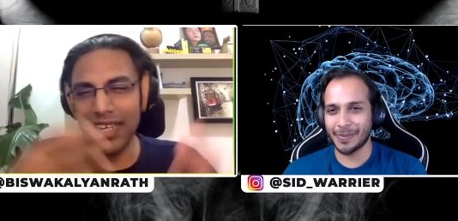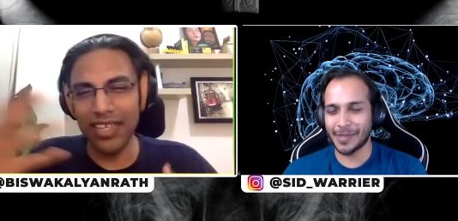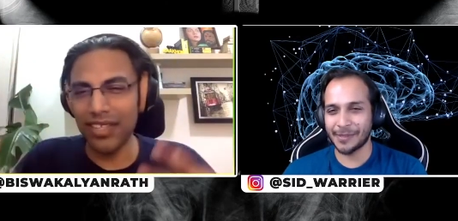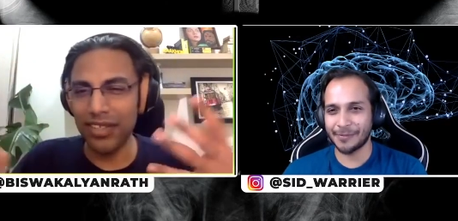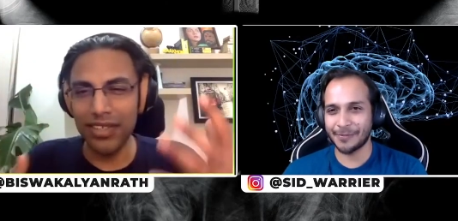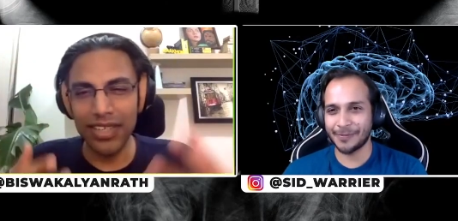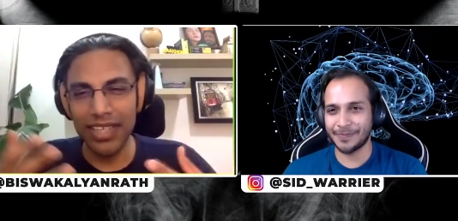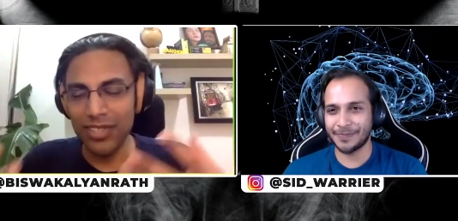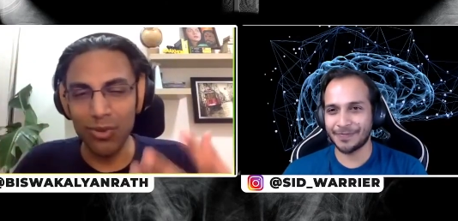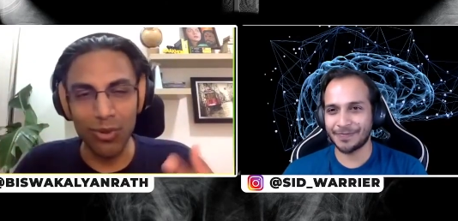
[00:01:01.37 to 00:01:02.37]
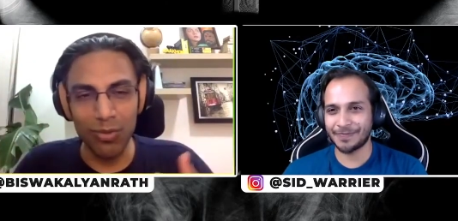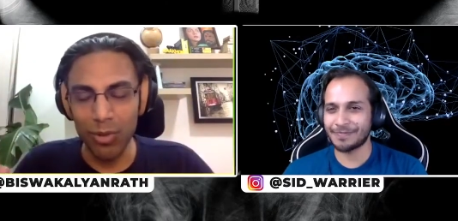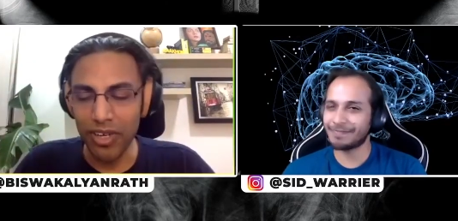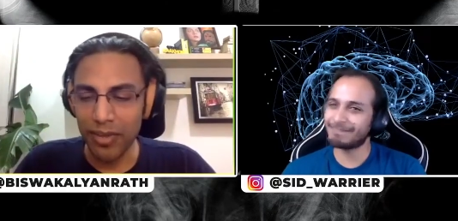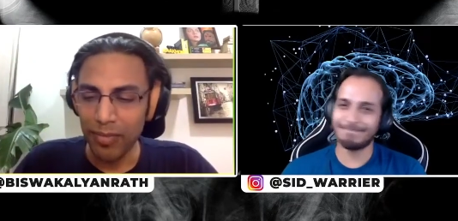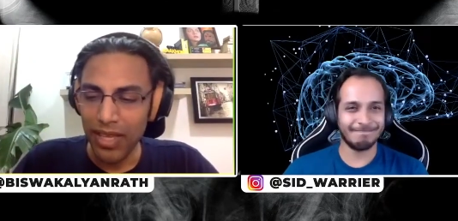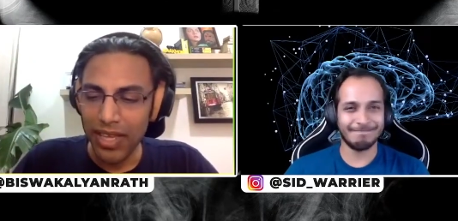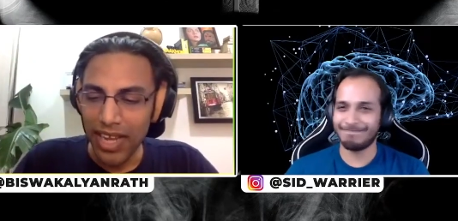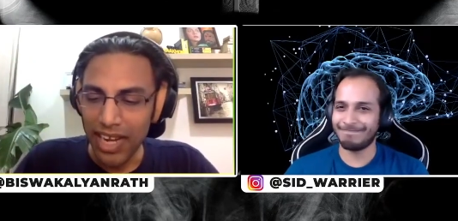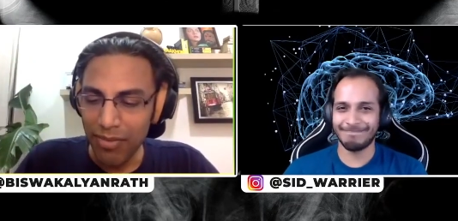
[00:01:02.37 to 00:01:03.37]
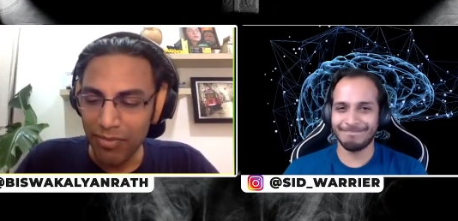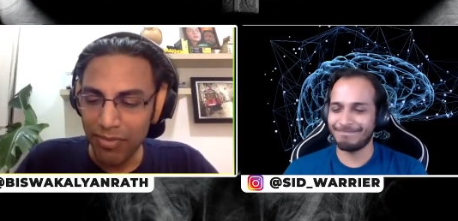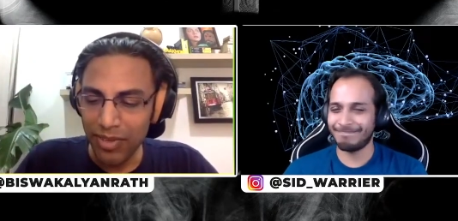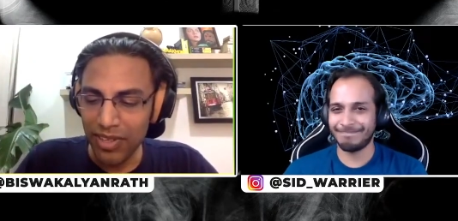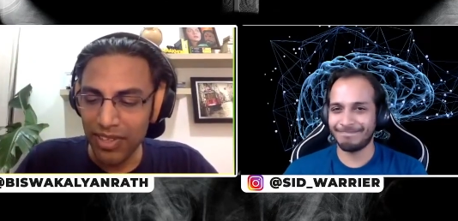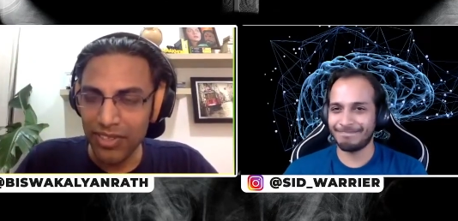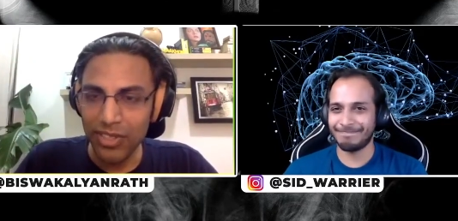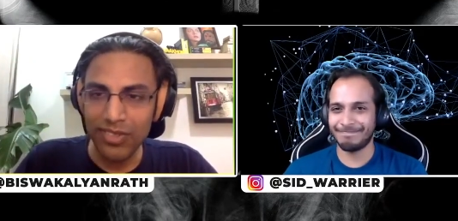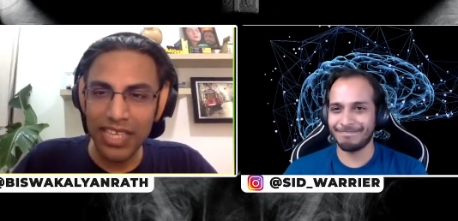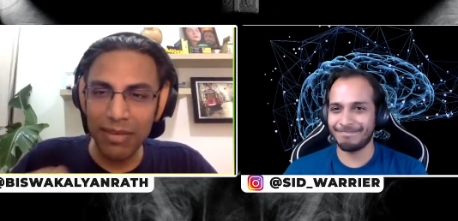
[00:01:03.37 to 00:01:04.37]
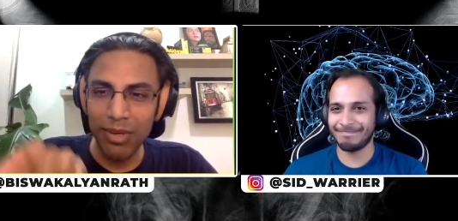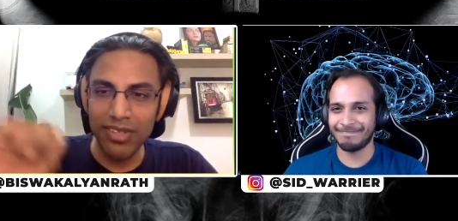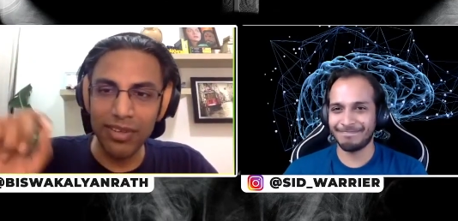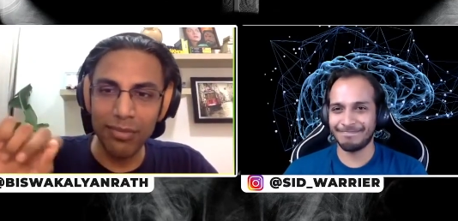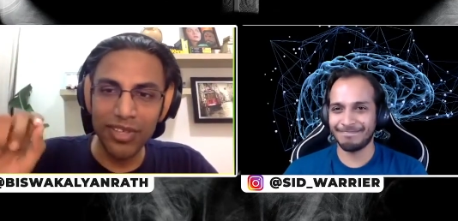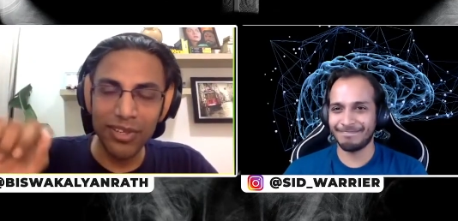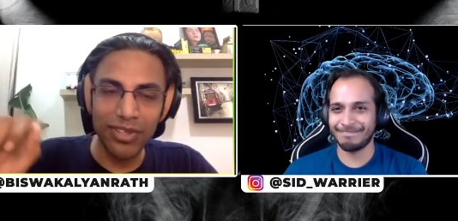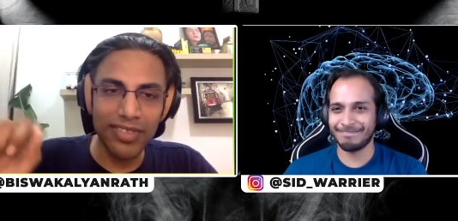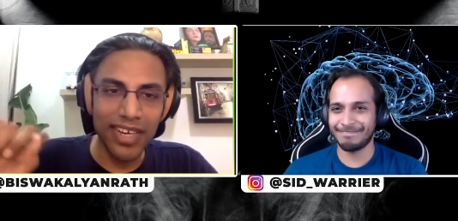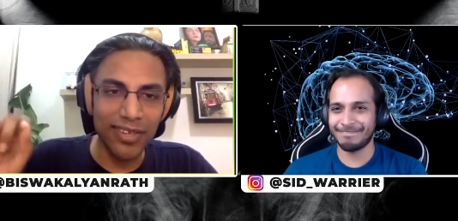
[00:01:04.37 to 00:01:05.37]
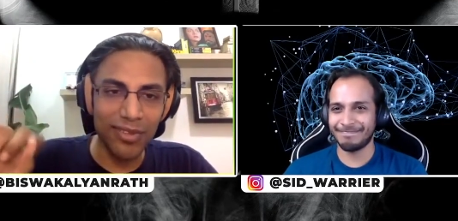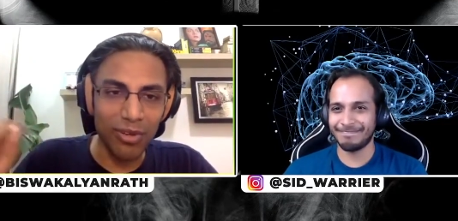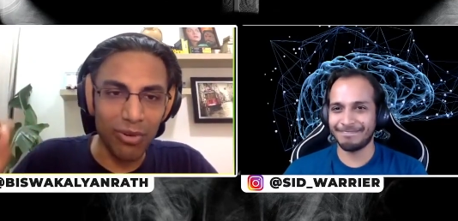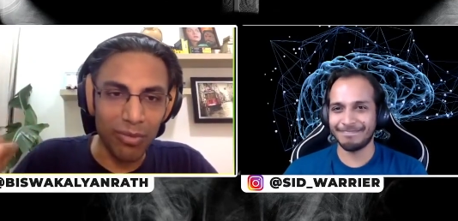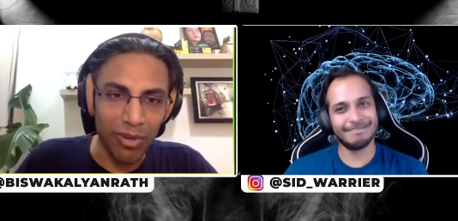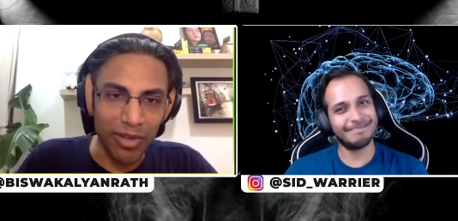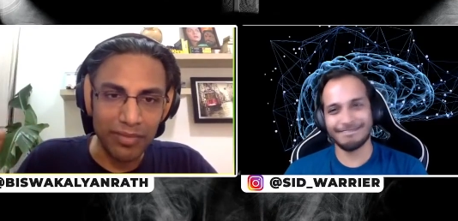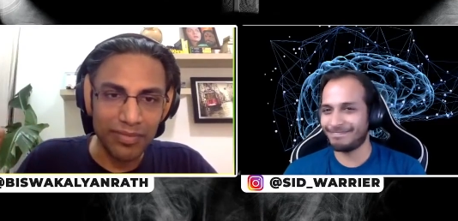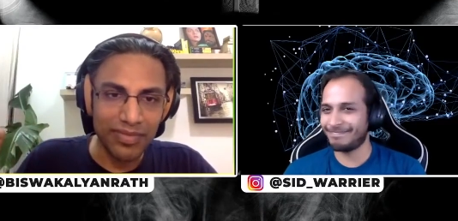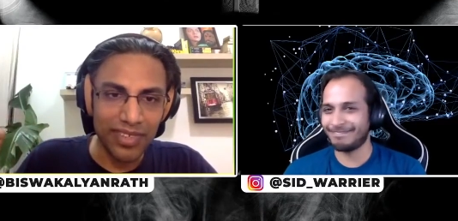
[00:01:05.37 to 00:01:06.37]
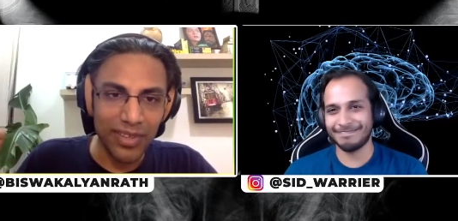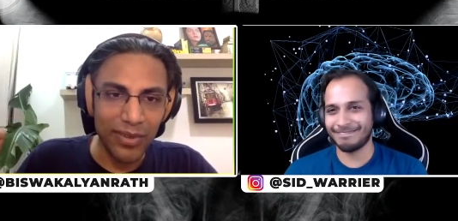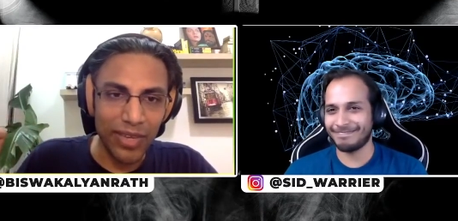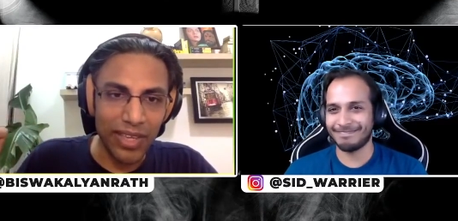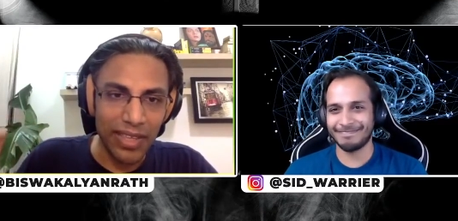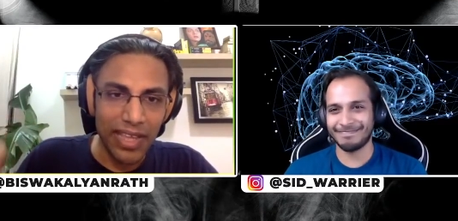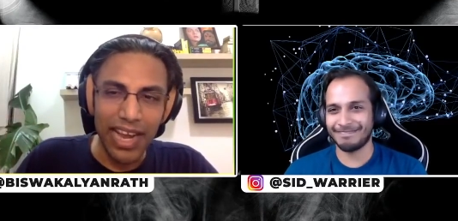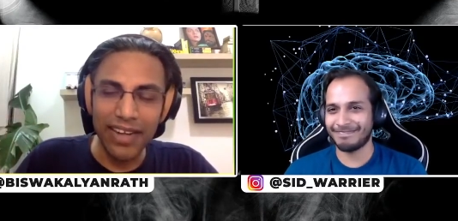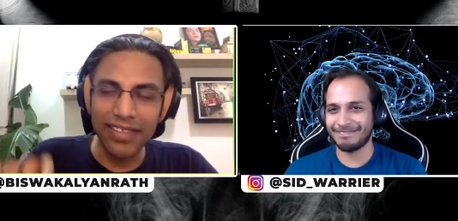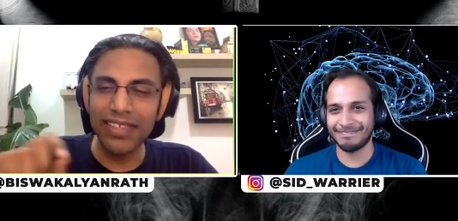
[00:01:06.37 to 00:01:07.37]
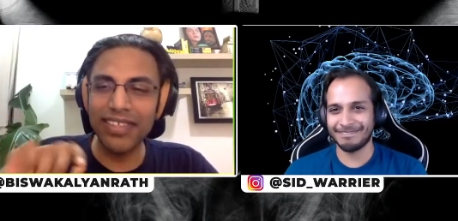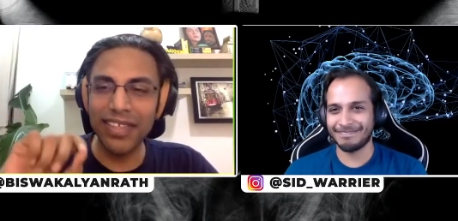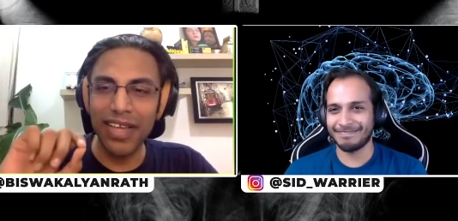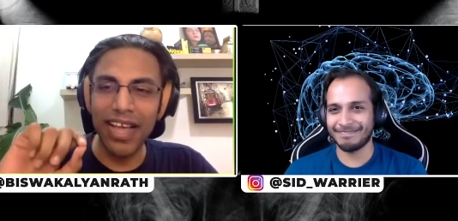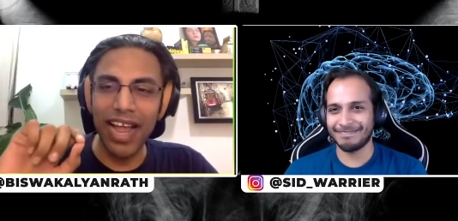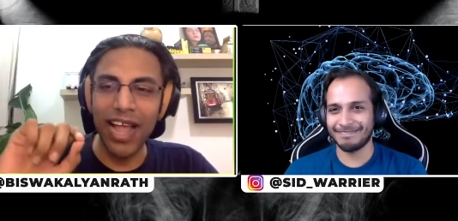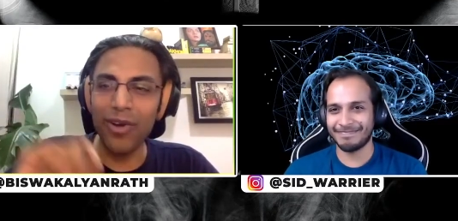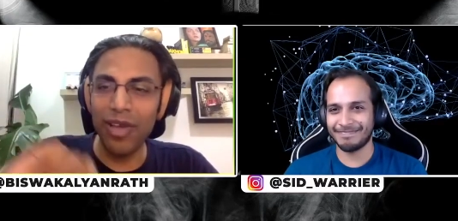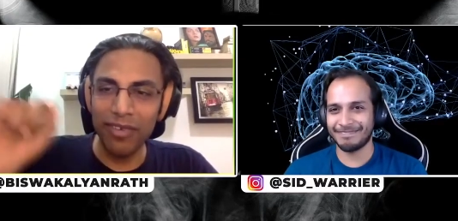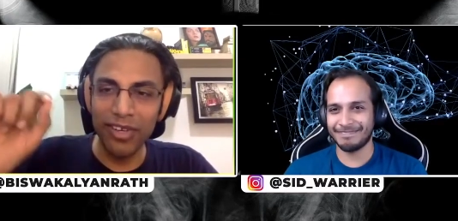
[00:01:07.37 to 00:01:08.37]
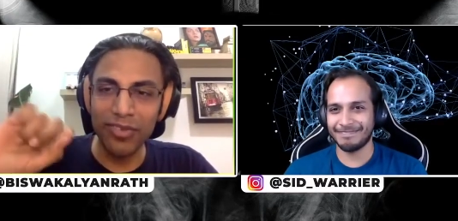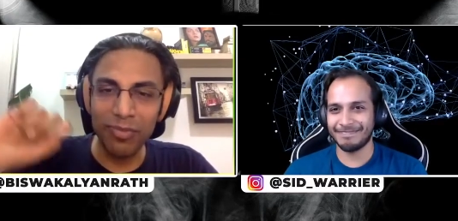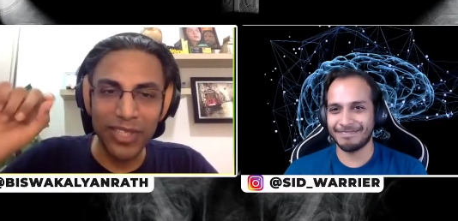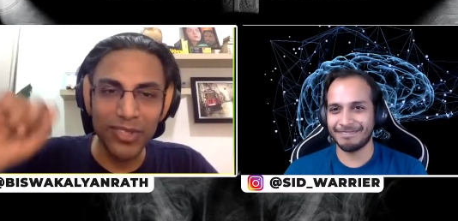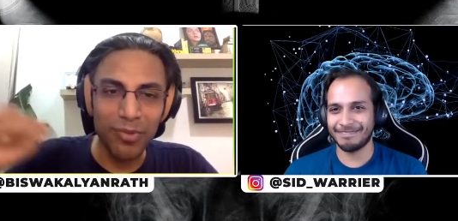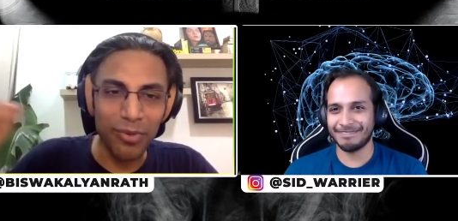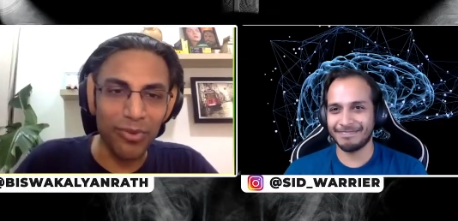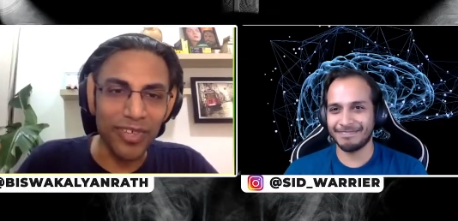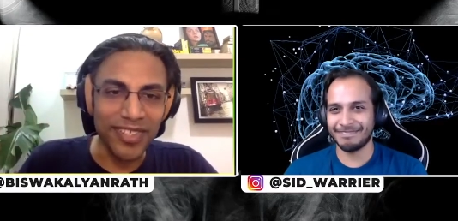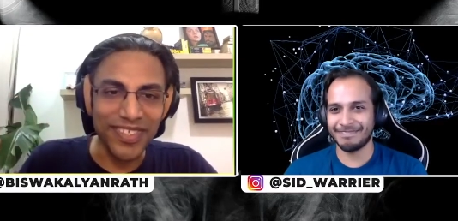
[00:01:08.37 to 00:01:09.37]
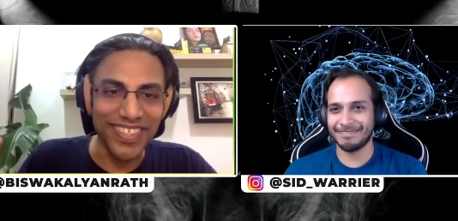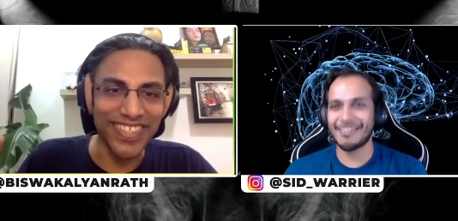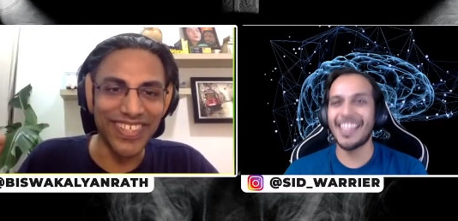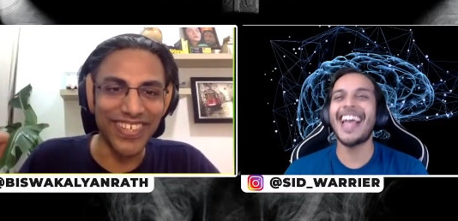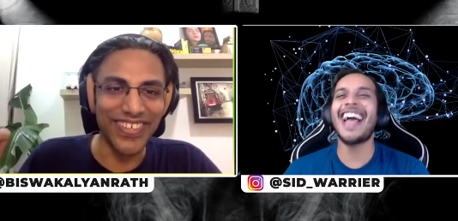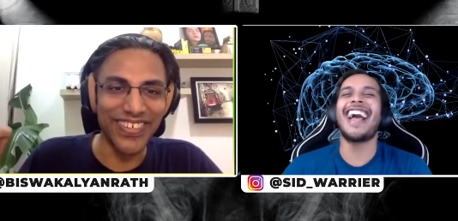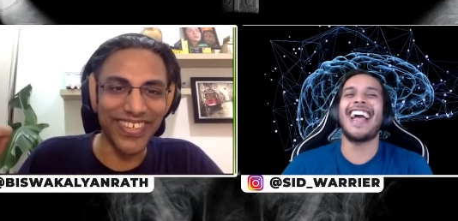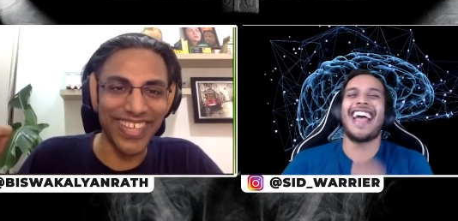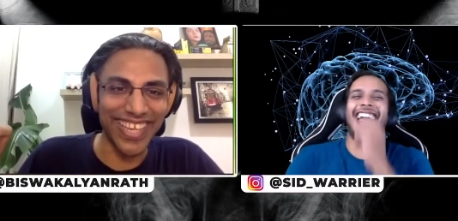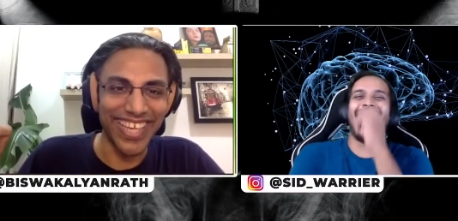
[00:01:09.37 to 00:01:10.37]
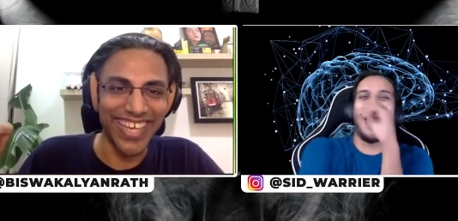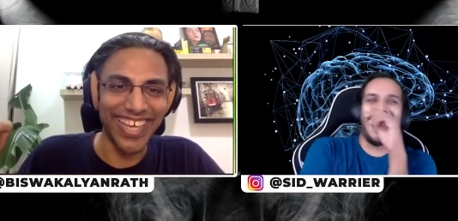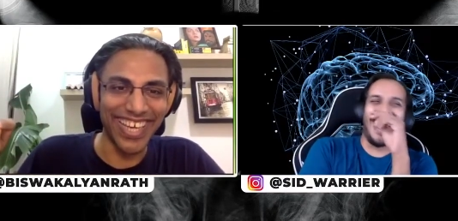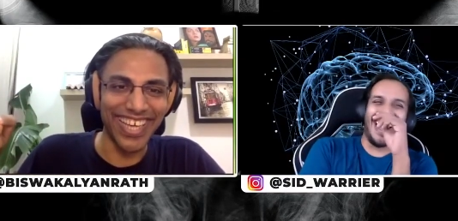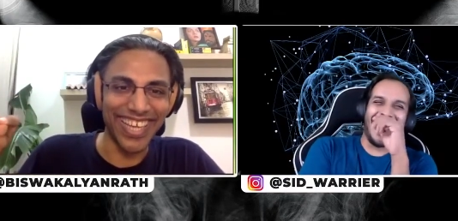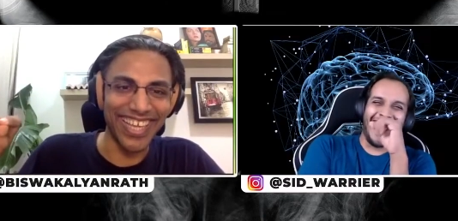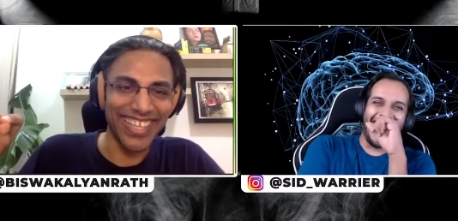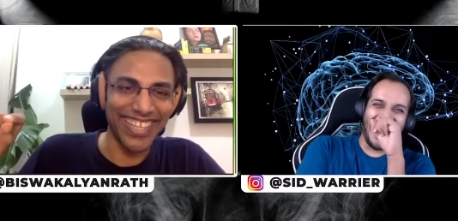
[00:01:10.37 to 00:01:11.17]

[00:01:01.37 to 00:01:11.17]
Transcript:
Speaker 1: writing in his notebook. And just scribbled something on the side of the notebook. Okay. And he said, I don't have enough space to prove it.